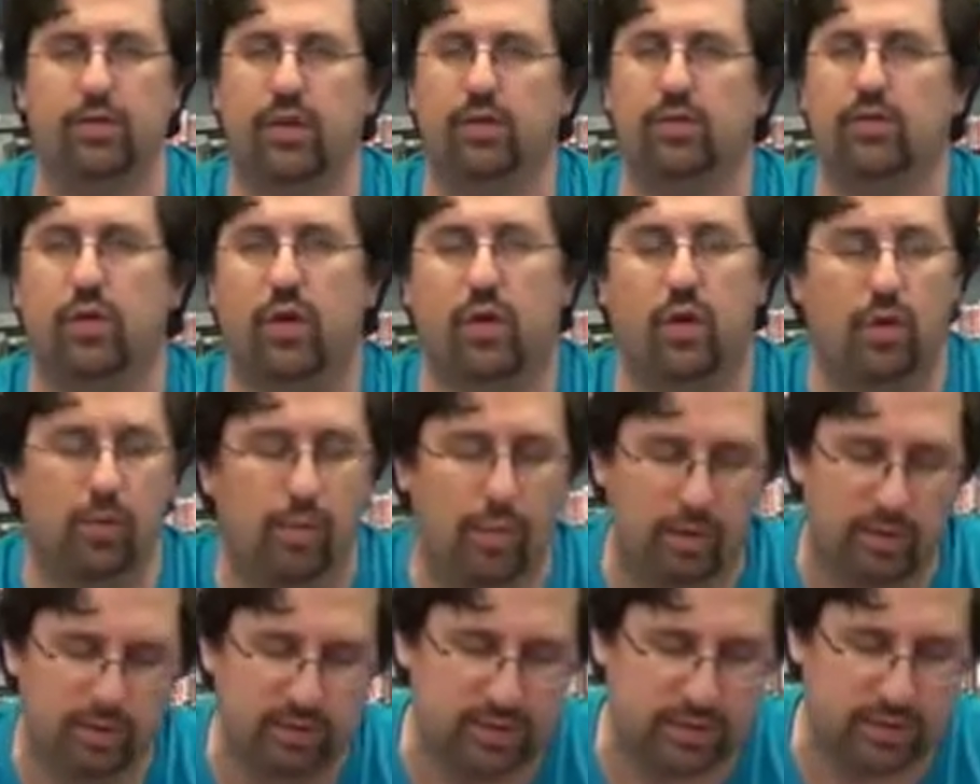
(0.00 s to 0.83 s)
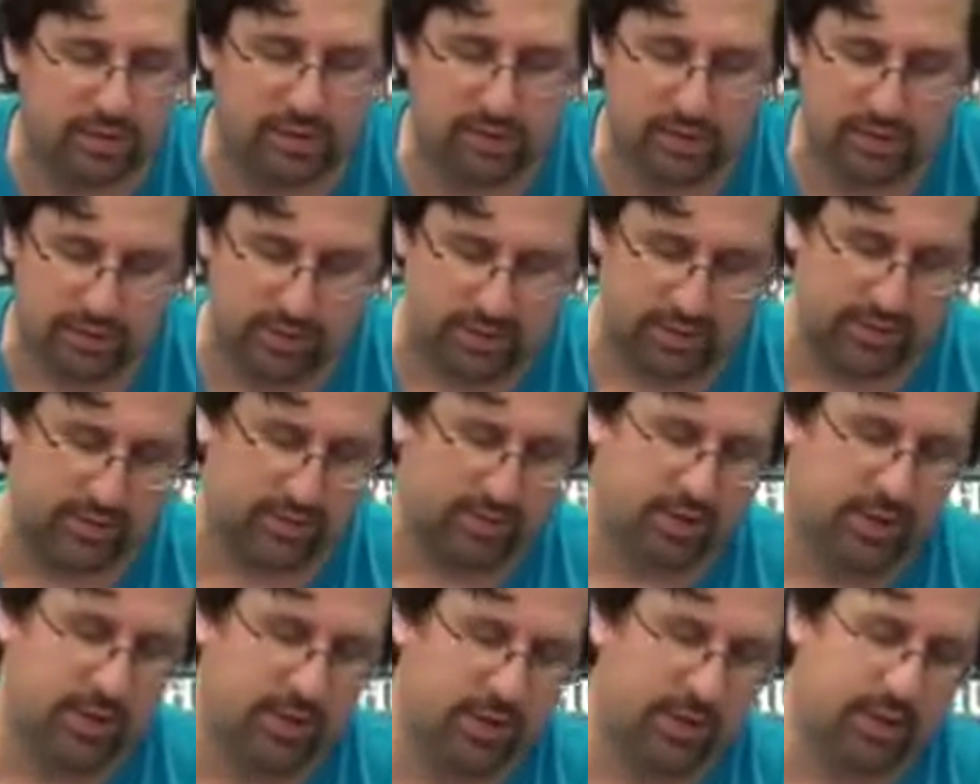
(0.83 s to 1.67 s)
almost,
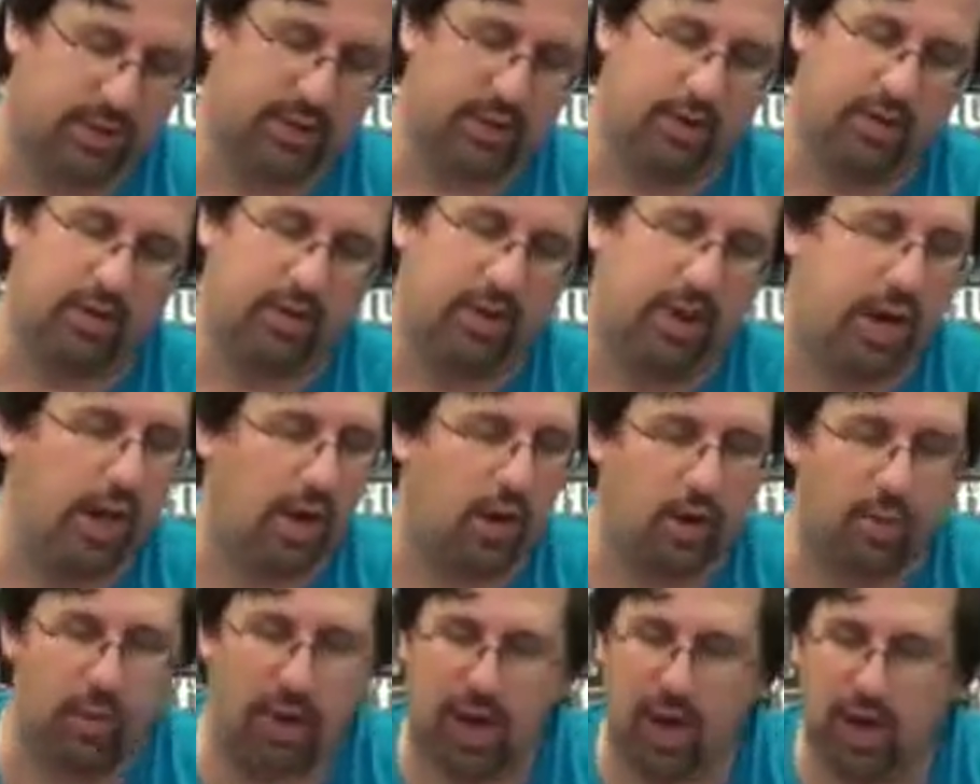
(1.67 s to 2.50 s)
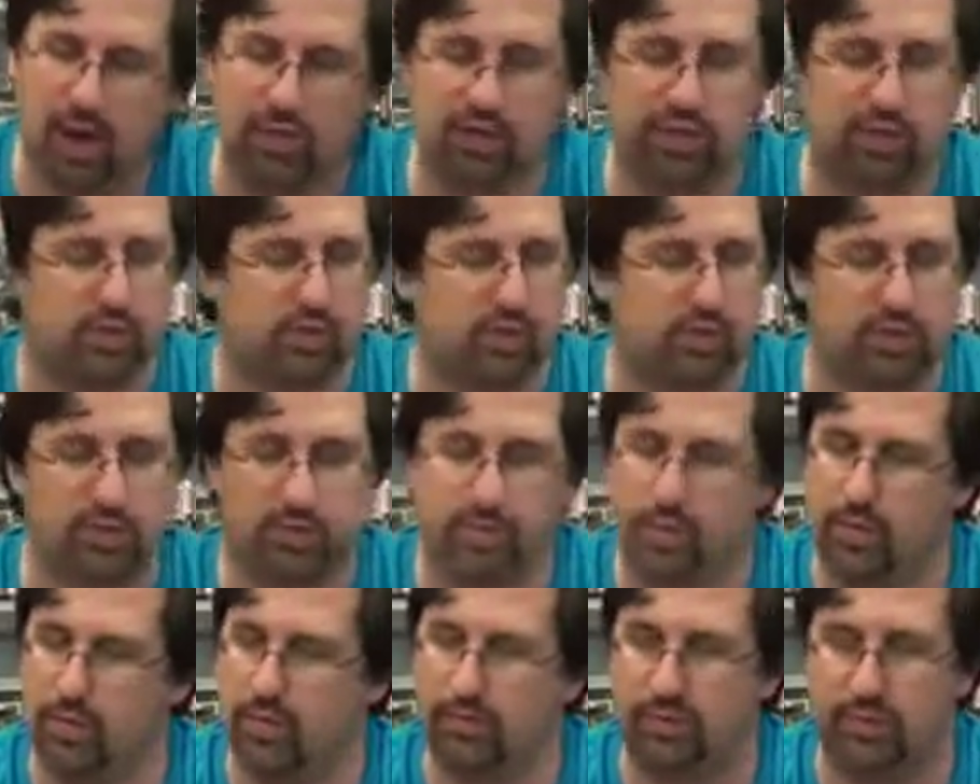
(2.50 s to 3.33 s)
you know, an homage or a
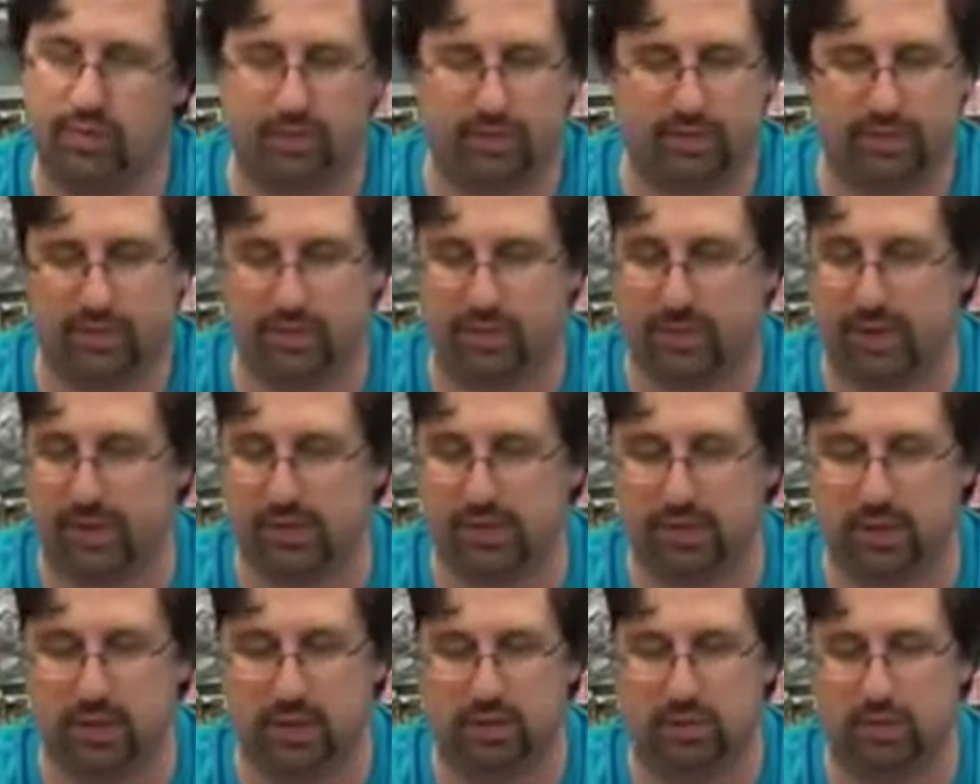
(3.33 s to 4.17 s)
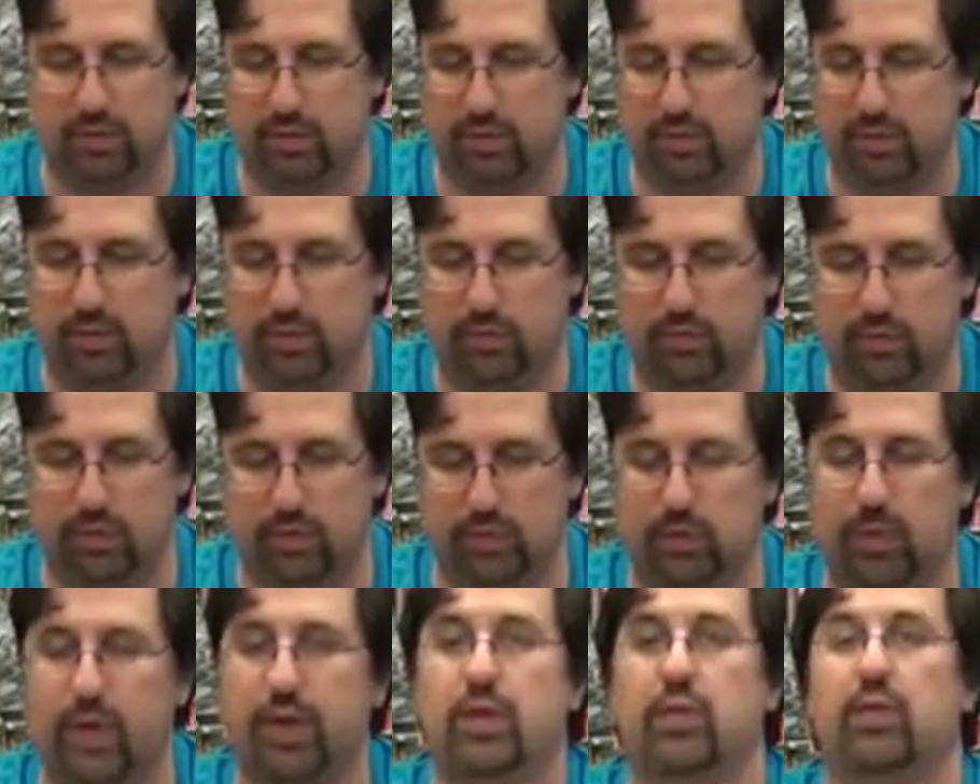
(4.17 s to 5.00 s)
spoof. Just depends on
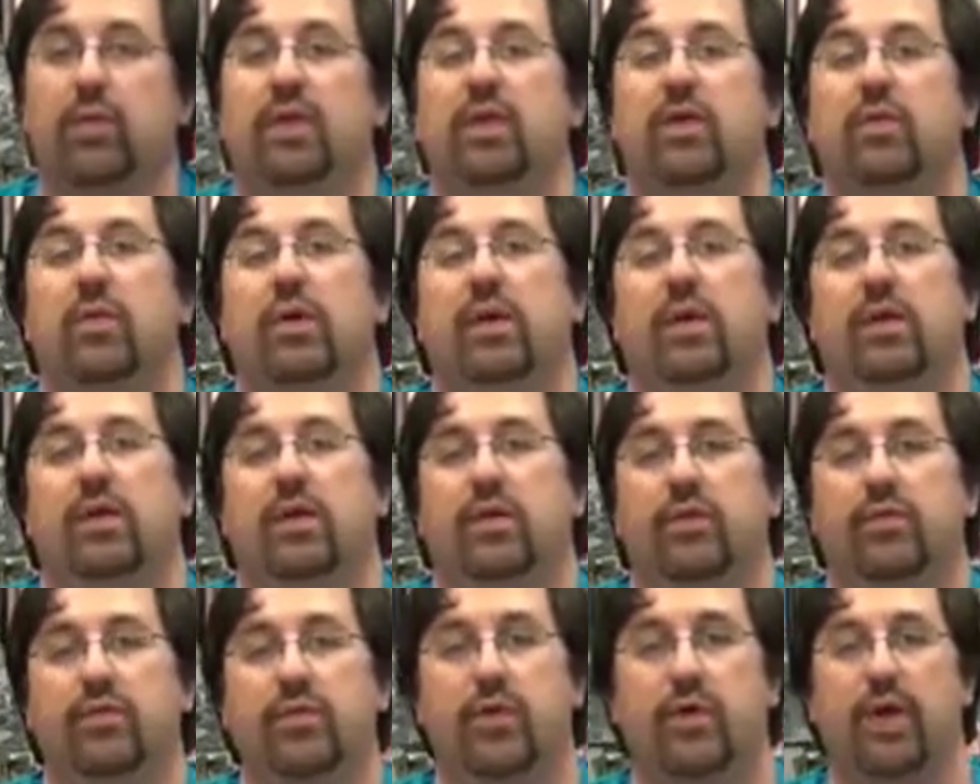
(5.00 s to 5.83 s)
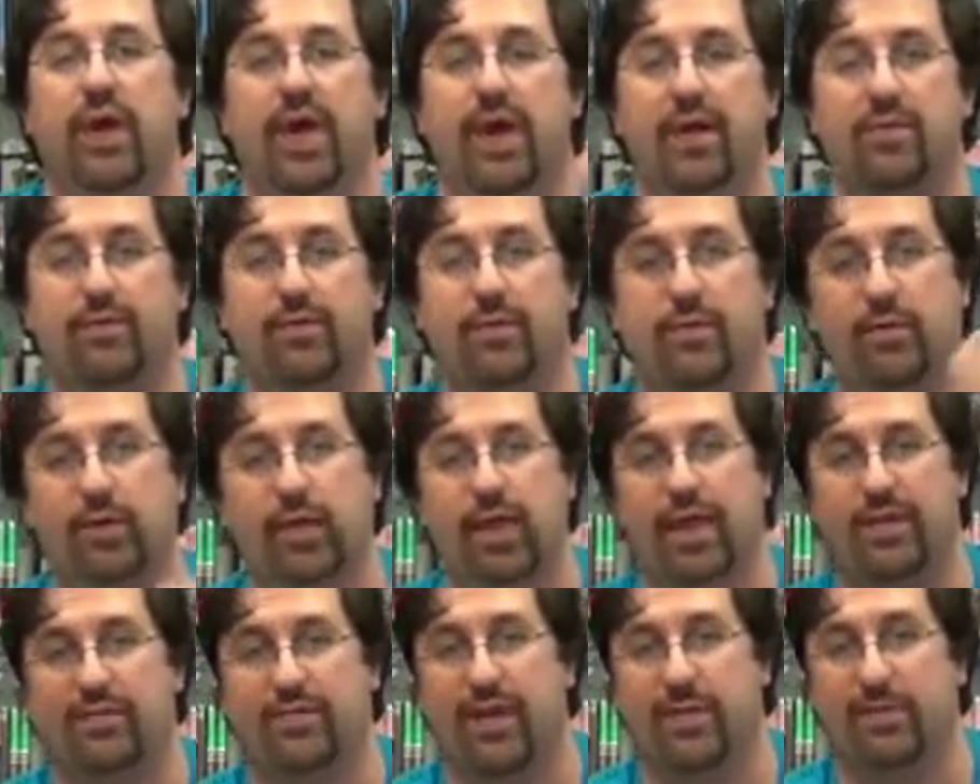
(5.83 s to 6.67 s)
which way you really want to, you know, if you're a half full,
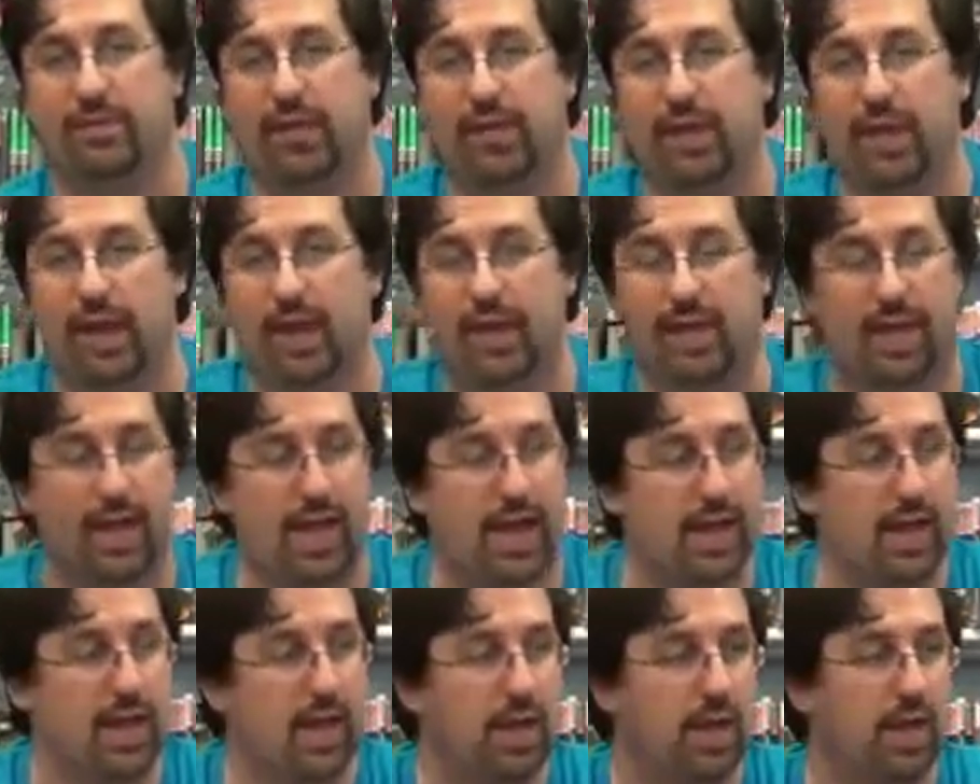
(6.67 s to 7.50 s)
half empty kind of guy.